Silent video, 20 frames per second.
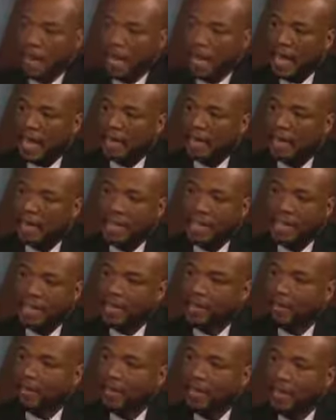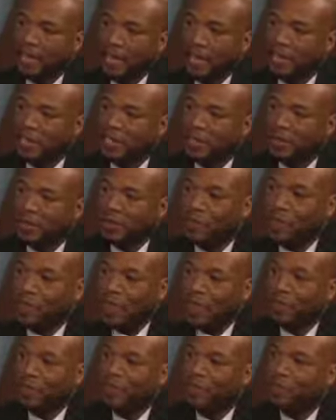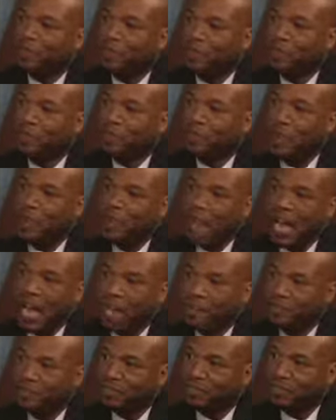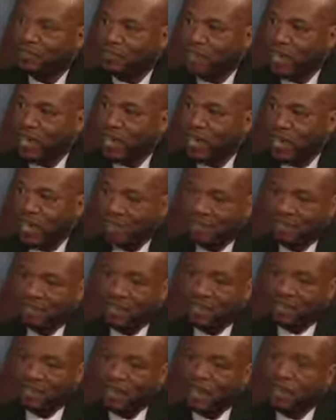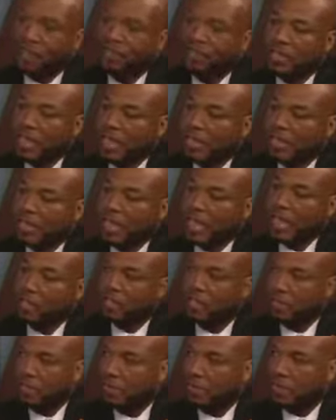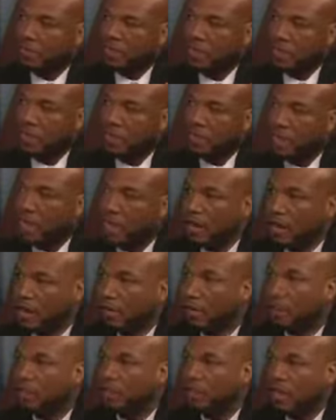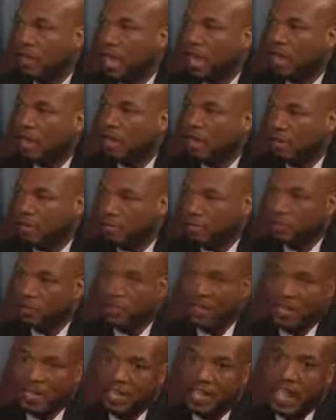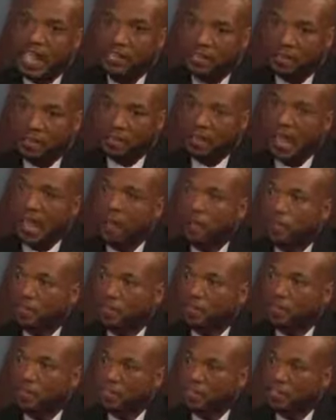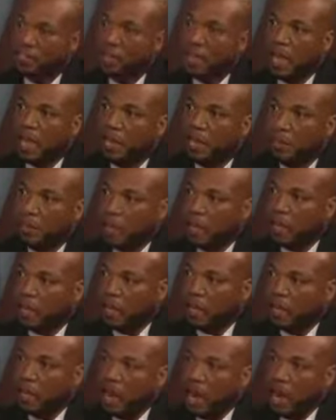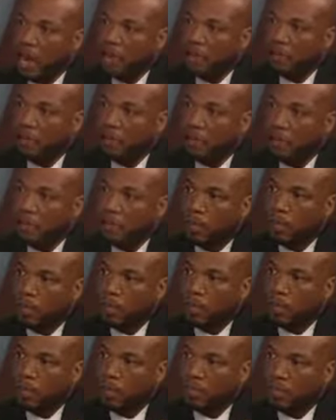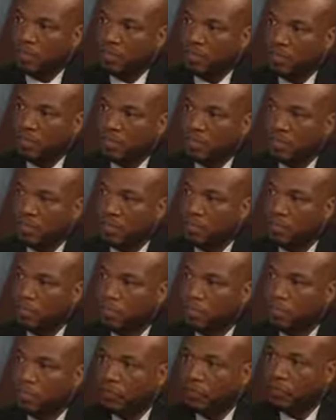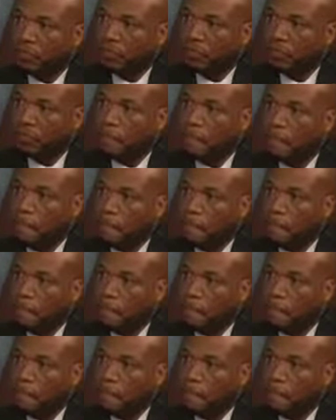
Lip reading: And again, making sure that every school, every high school is held to that same standard that Boston Latin is, and that's going to allow us to expand the way our young people are going to be able to succeed moving forward.